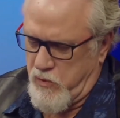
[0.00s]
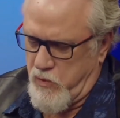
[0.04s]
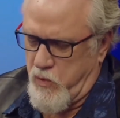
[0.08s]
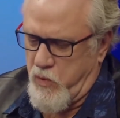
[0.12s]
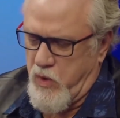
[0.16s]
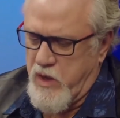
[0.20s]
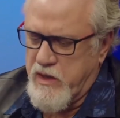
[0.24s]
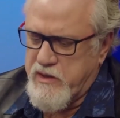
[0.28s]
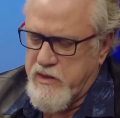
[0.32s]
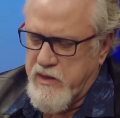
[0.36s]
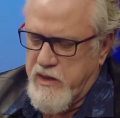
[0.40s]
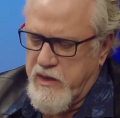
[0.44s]

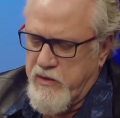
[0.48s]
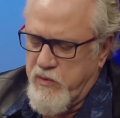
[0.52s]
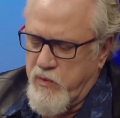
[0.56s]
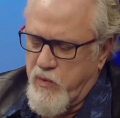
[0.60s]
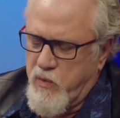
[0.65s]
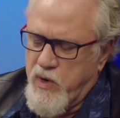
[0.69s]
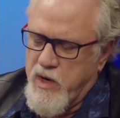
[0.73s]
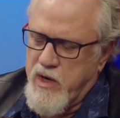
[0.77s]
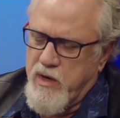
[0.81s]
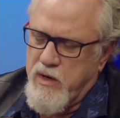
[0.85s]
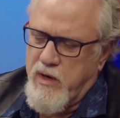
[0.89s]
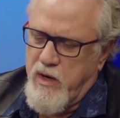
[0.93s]
What and
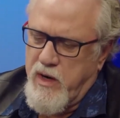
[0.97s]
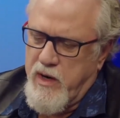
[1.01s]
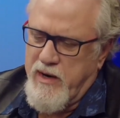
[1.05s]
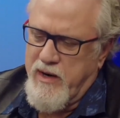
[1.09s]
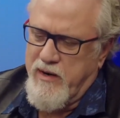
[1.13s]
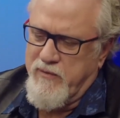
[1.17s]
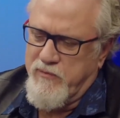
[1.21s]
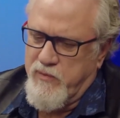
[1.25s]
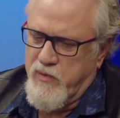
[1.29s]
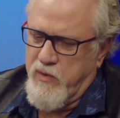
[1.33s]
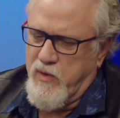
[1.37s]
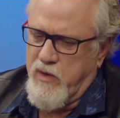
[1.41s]
where
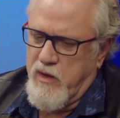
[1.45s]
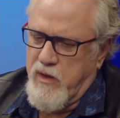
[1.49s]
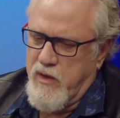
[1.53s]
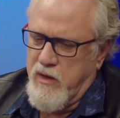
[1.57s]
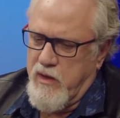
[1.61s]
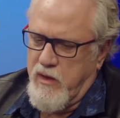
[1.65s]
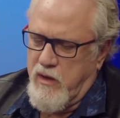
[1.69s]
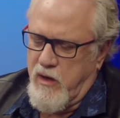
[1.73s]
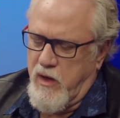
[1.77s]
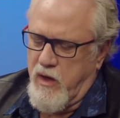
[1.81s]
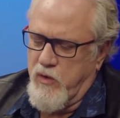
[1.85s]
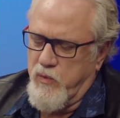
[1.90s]

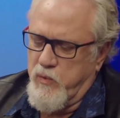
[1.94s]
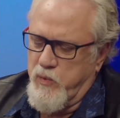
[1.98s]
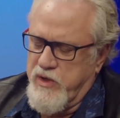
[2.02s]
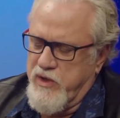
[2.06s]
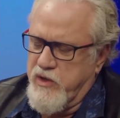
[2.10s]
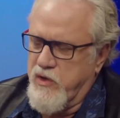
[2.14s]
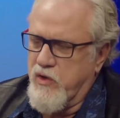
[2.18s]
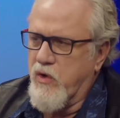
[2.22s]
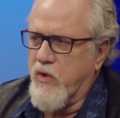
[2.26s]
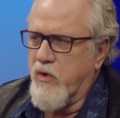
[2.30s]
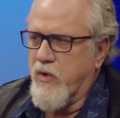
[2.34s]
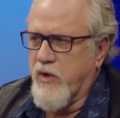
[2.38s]
are
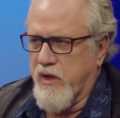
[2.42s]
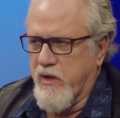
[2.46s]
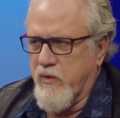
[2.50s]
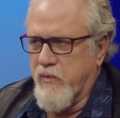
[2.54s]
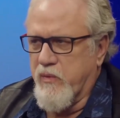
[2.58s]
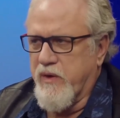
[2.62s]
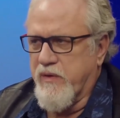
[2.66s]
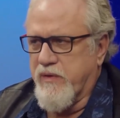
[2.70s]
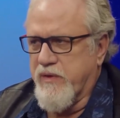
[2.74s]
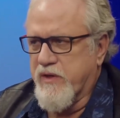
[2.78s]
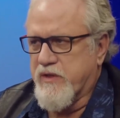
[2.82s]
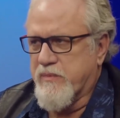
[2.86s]
we
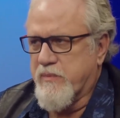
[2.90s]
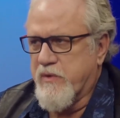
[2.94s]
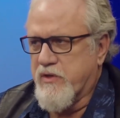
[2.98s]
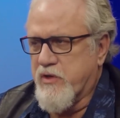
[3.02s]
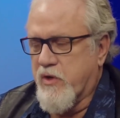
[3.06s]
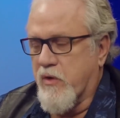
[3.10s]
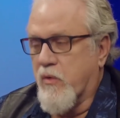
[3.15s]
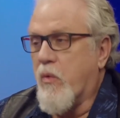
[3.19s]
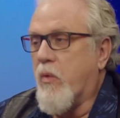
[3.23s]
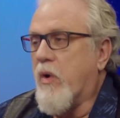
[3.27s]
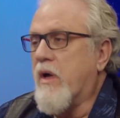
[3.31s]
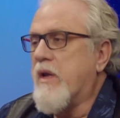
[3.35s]
going with this
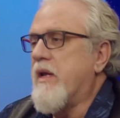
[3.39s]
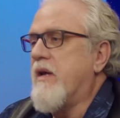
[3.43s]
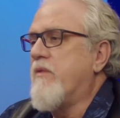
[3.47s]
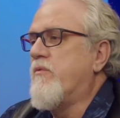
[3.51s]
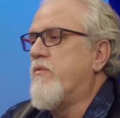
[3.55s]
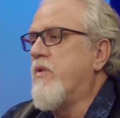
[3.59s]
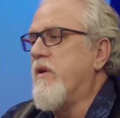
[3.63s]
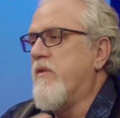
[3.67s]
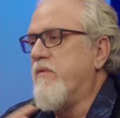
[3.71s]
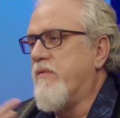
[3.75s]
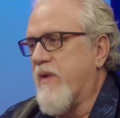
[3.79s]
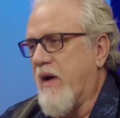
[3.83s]
material? What
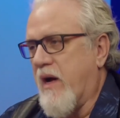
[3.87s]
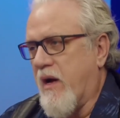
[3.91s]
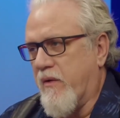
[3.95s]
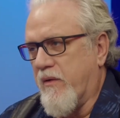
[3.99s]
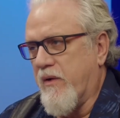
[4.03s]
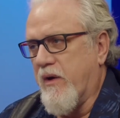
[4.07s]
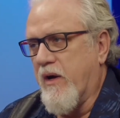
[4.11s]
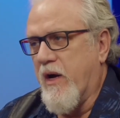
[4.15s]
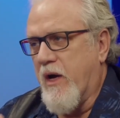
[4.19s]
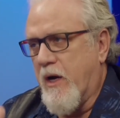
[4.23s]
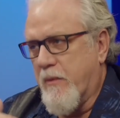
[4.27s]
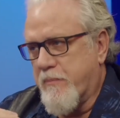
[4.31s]
have we
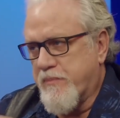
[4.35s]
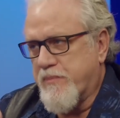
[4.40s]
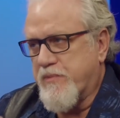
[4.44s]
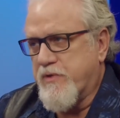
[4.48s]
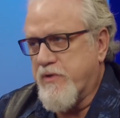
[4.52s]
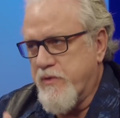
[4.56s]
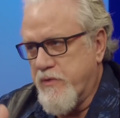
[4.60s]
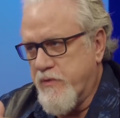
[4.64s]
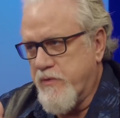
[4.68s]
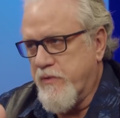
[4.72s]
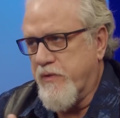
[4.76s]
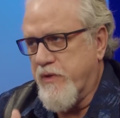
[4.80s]
found up
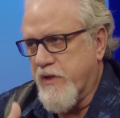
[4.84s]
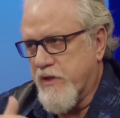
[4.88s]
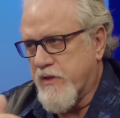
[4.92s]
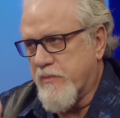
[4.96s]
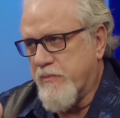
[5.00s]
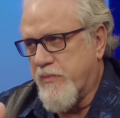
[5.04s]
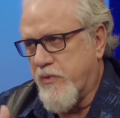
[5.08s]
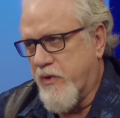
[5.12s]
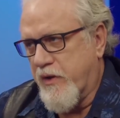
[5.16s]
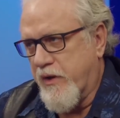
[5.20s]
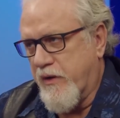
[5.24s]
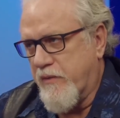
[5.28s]
to this
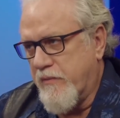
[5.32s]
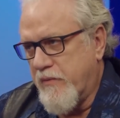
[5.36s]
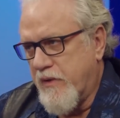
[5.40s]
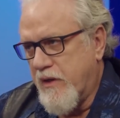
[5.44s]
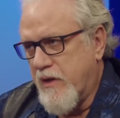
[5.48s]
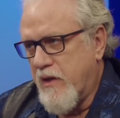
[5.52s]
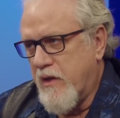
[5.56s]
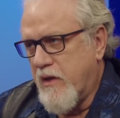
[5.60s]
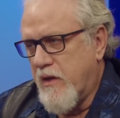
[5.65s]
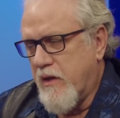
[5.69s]
point?